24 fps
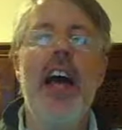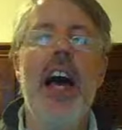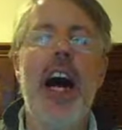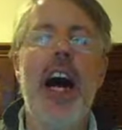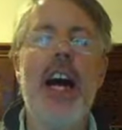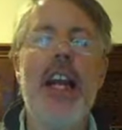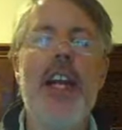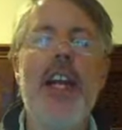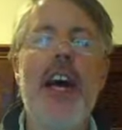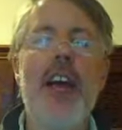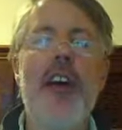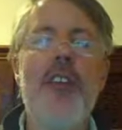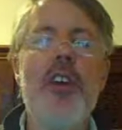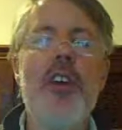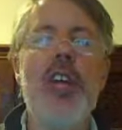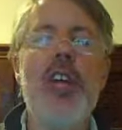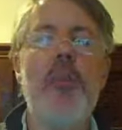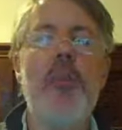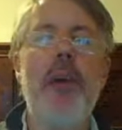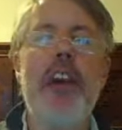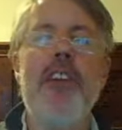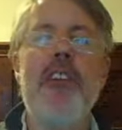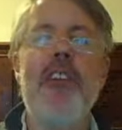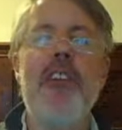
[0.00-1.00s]
Another
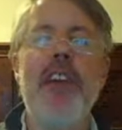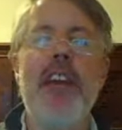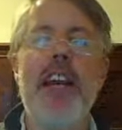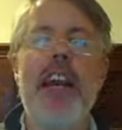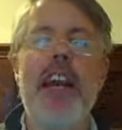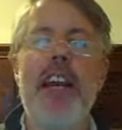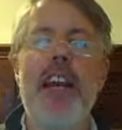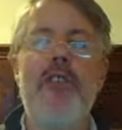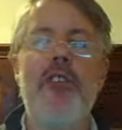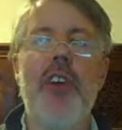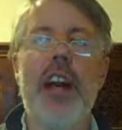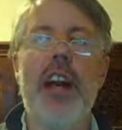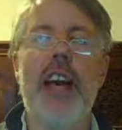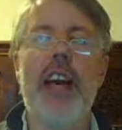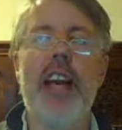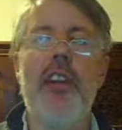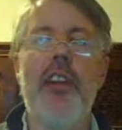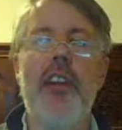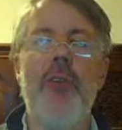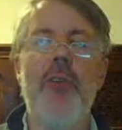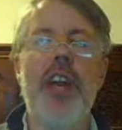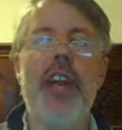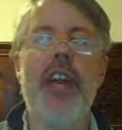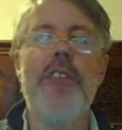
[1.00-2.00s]
special kind of triangle
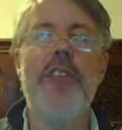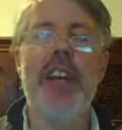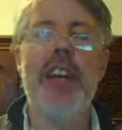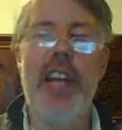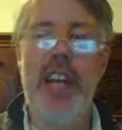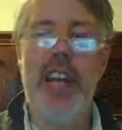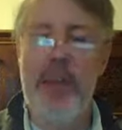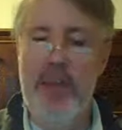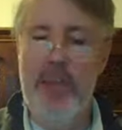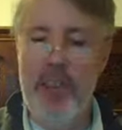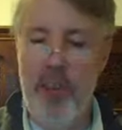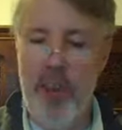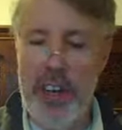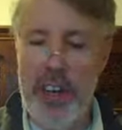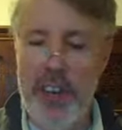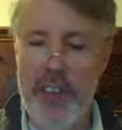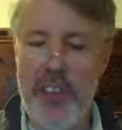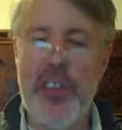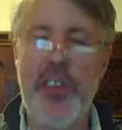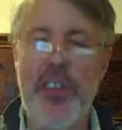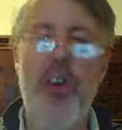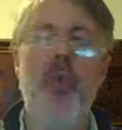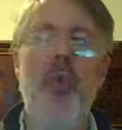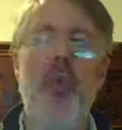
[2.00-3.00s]
that we have a name for
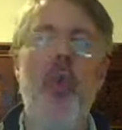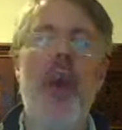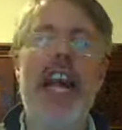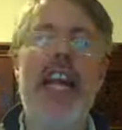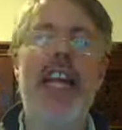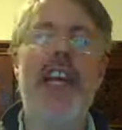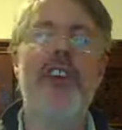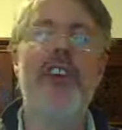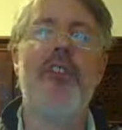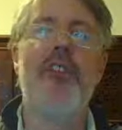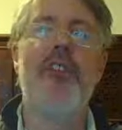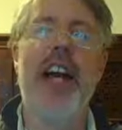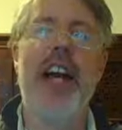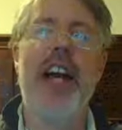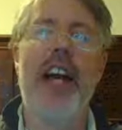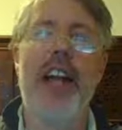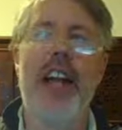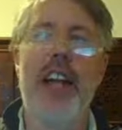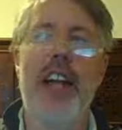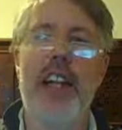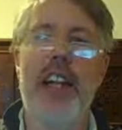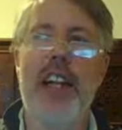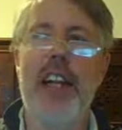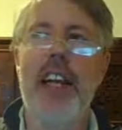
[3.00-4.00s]
is the right
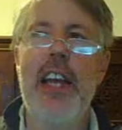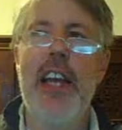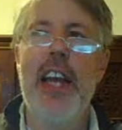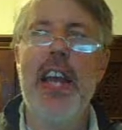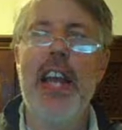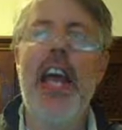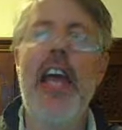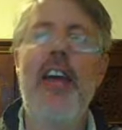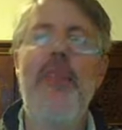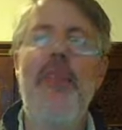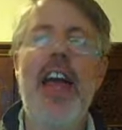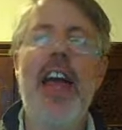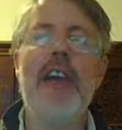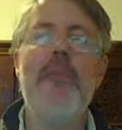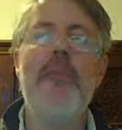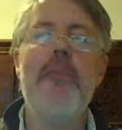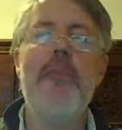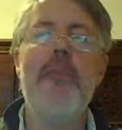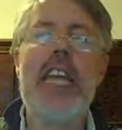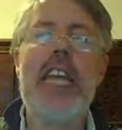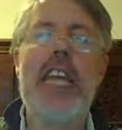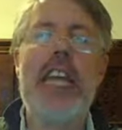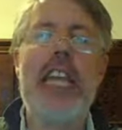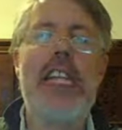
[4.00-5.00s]
triangle. And that
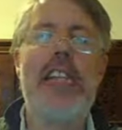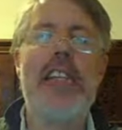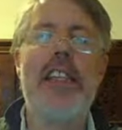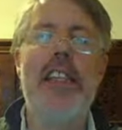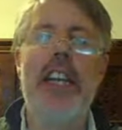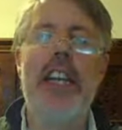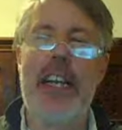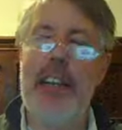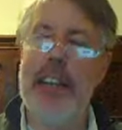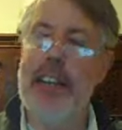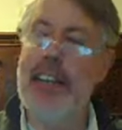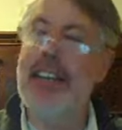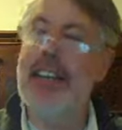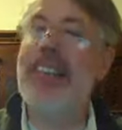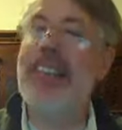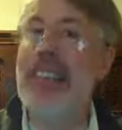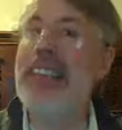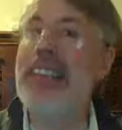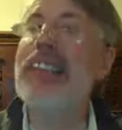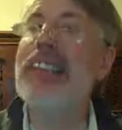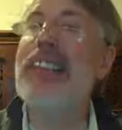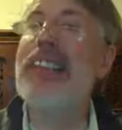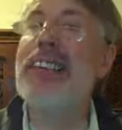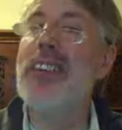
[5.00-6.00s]
means that it
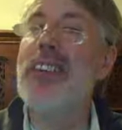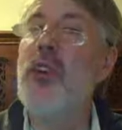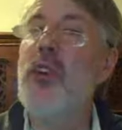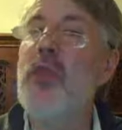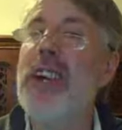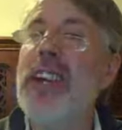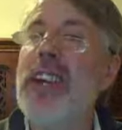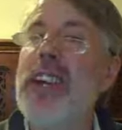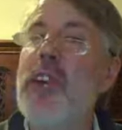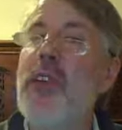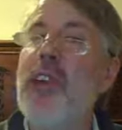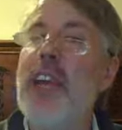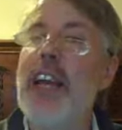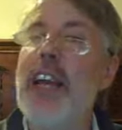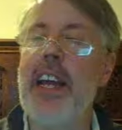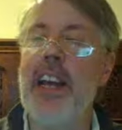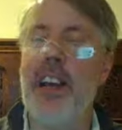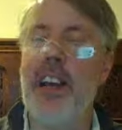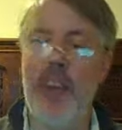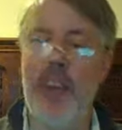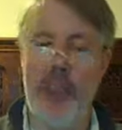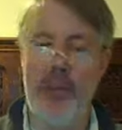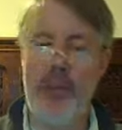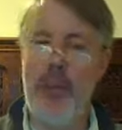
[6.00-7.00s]
still has two acute
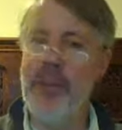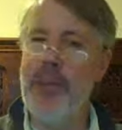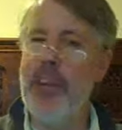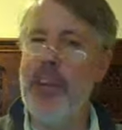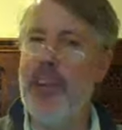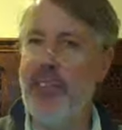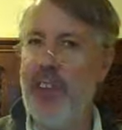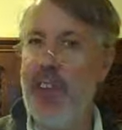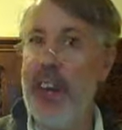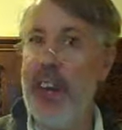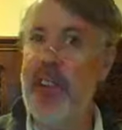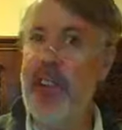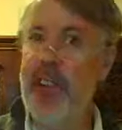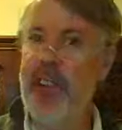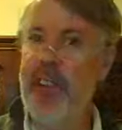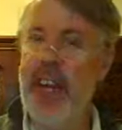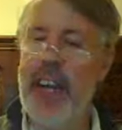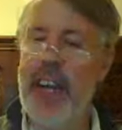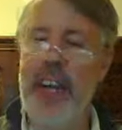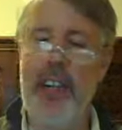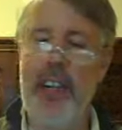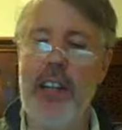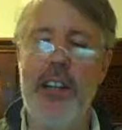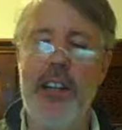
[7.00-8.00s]
angles, remember, because every
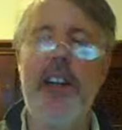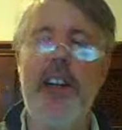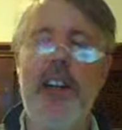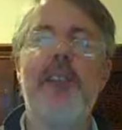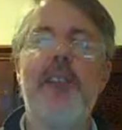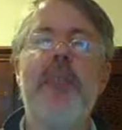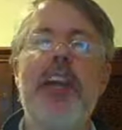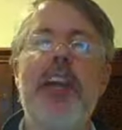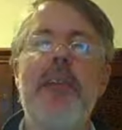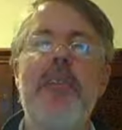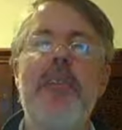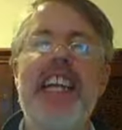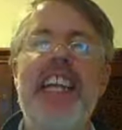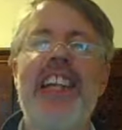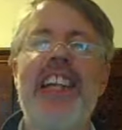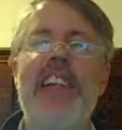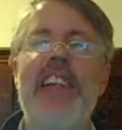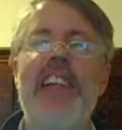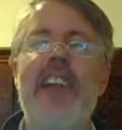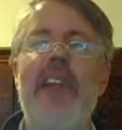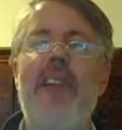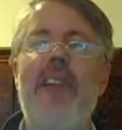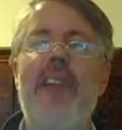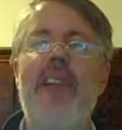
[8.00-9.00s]
triangle does, but it means
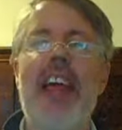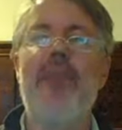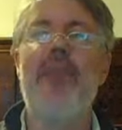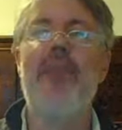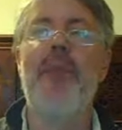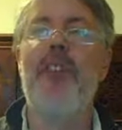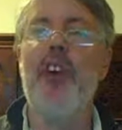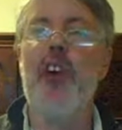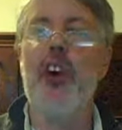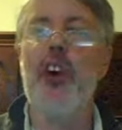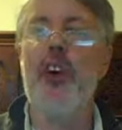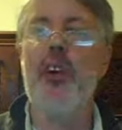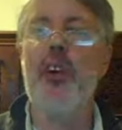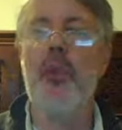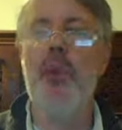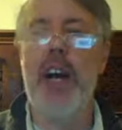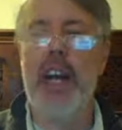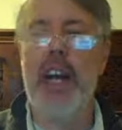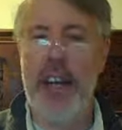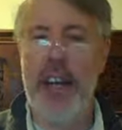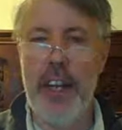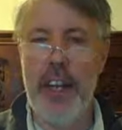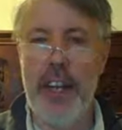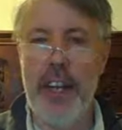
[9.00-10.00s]
that that third
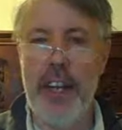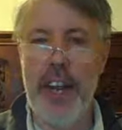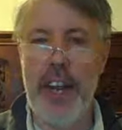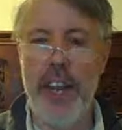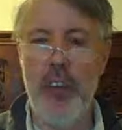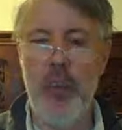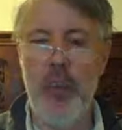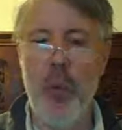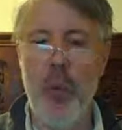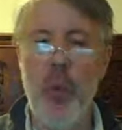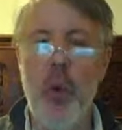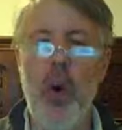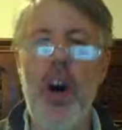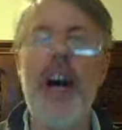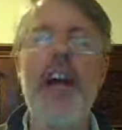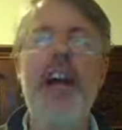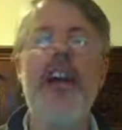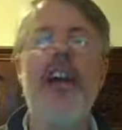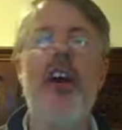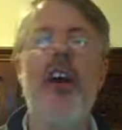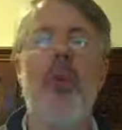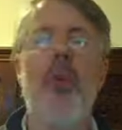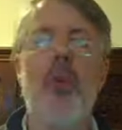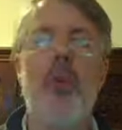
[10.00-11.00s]
one, it has
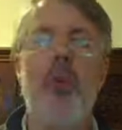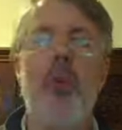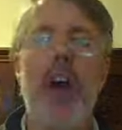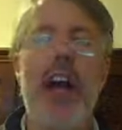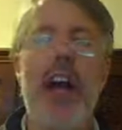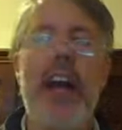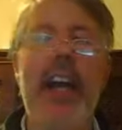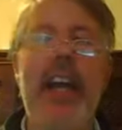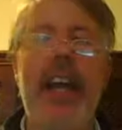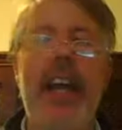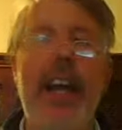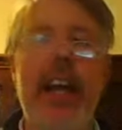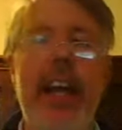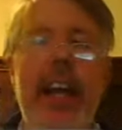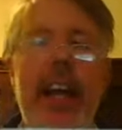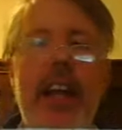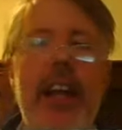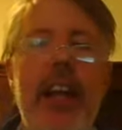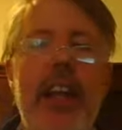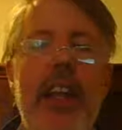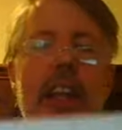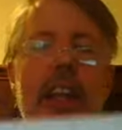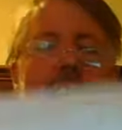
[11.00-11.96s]
one right angle.